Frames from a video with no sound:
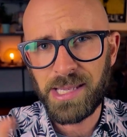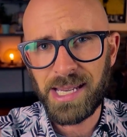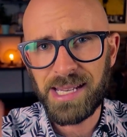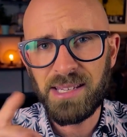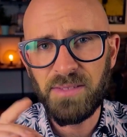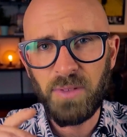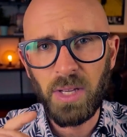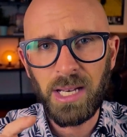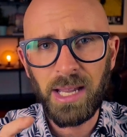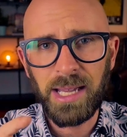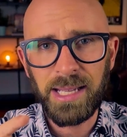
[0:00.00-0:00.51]
and
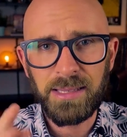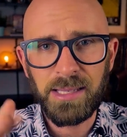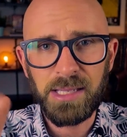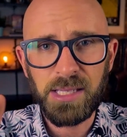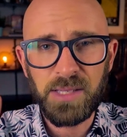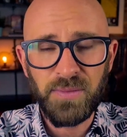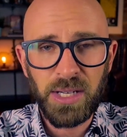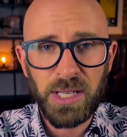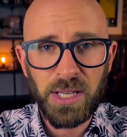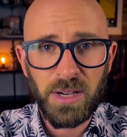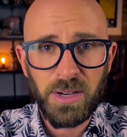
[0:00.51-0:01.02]
if you like this
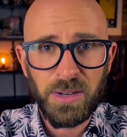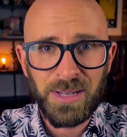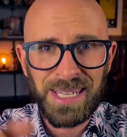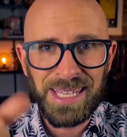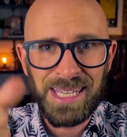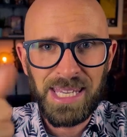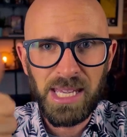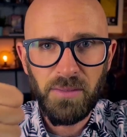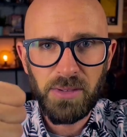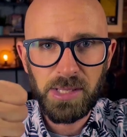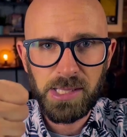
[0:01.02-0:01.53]
video,
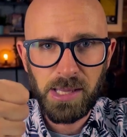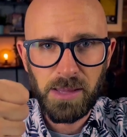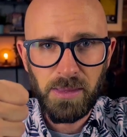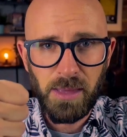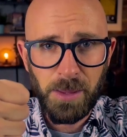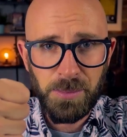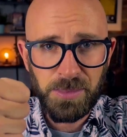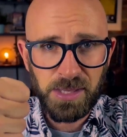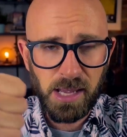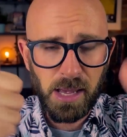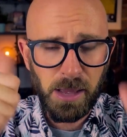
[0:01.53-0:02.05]
give us a
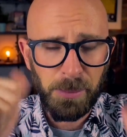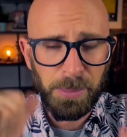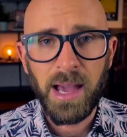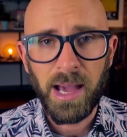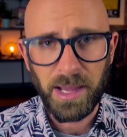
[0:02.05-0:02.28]
thumbs up,